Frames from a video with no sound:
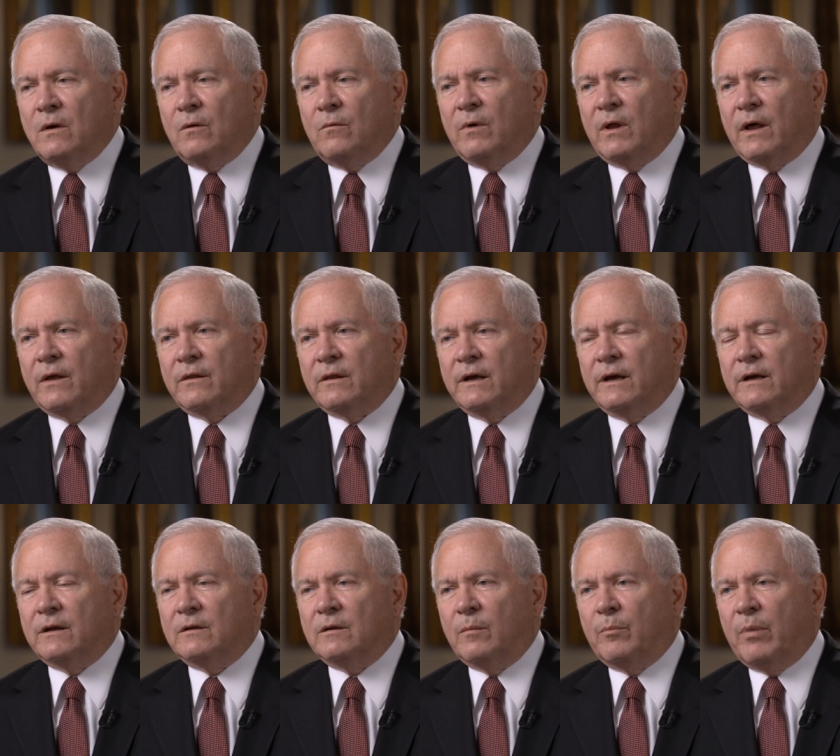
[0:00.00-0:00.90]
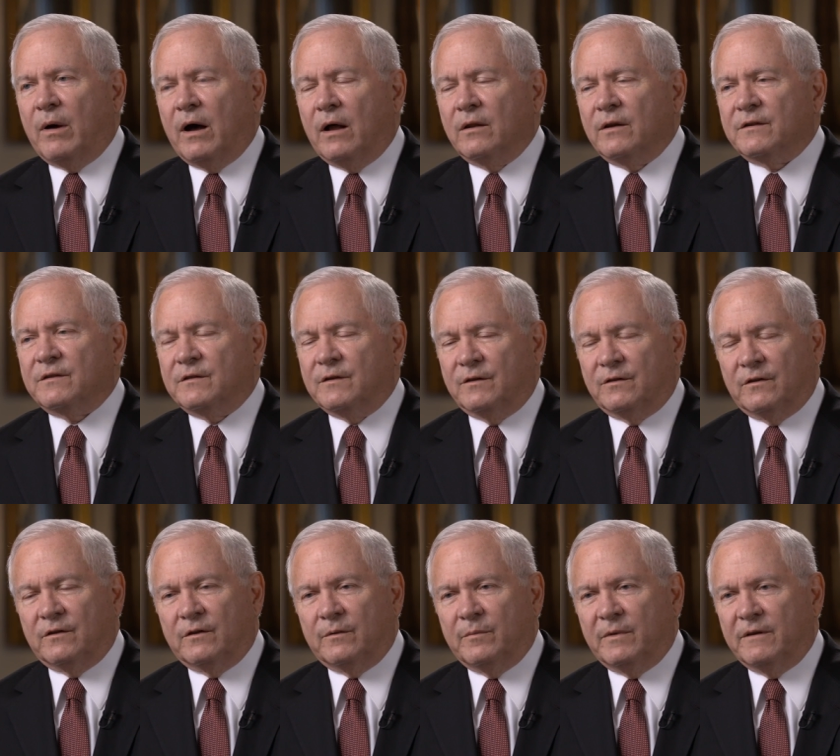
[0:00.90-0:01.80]
Well, I think in the
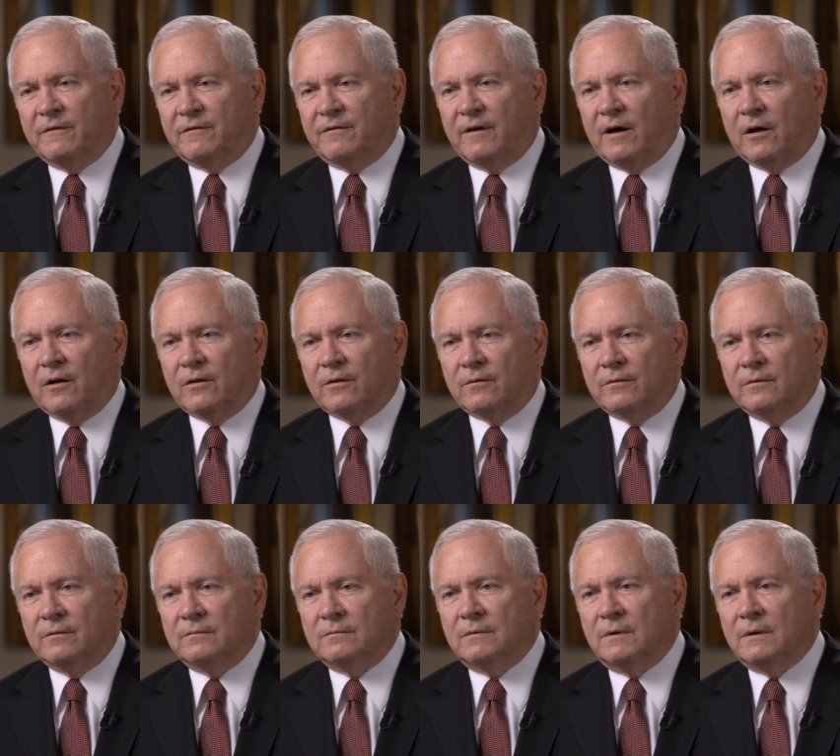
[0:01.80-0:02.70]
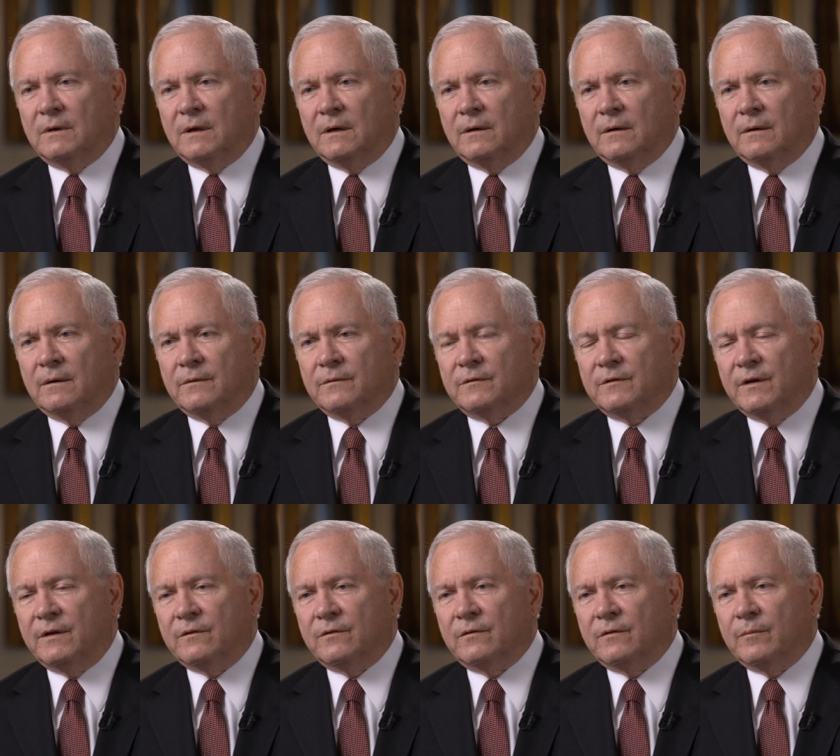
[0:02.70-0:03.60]
policies that have been followed uh,
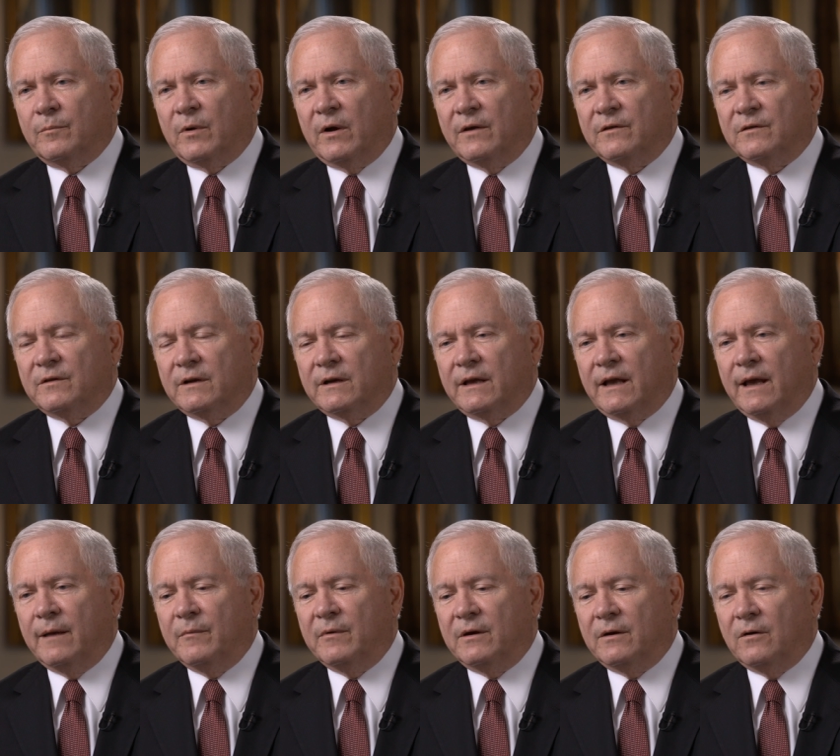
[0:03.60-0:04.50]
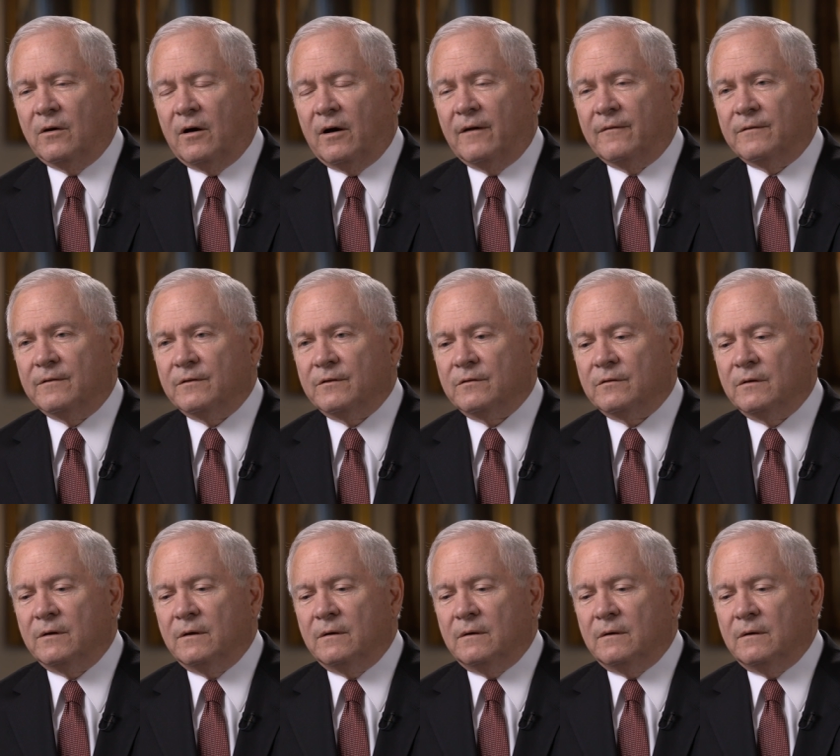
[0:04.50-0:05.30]
since the president came into office,